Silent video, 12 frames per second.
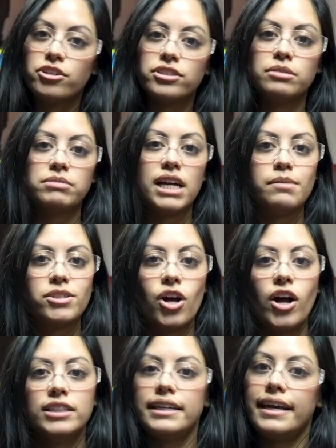or sometimes
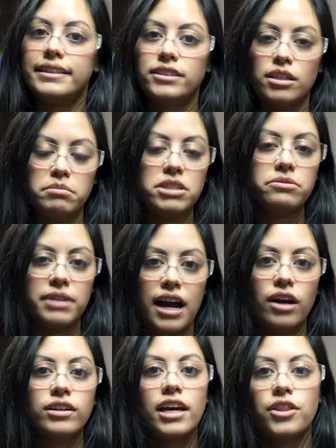called a dummy
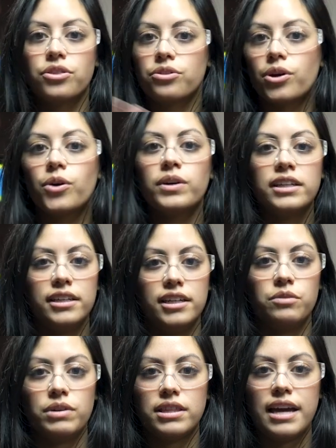round, and throw it in
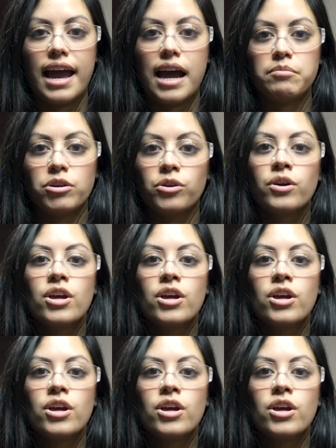with the ammo.